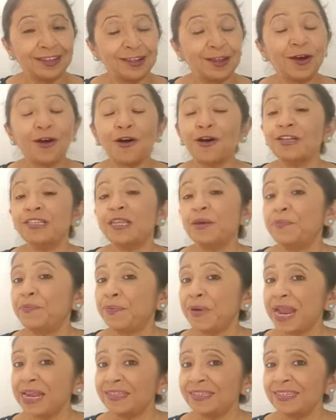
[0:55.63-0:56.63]
or the
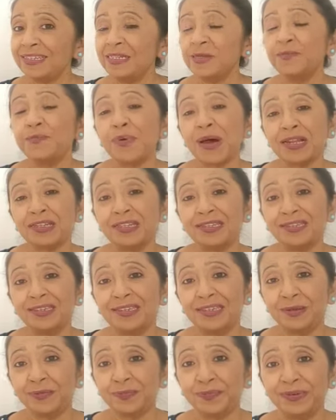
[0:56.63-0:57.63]
present
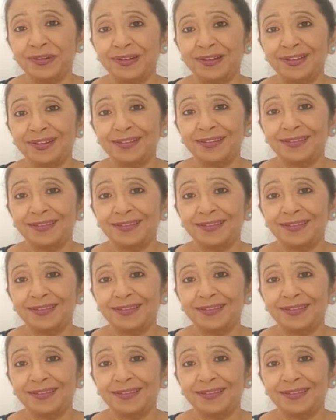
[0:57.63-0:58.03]
participle.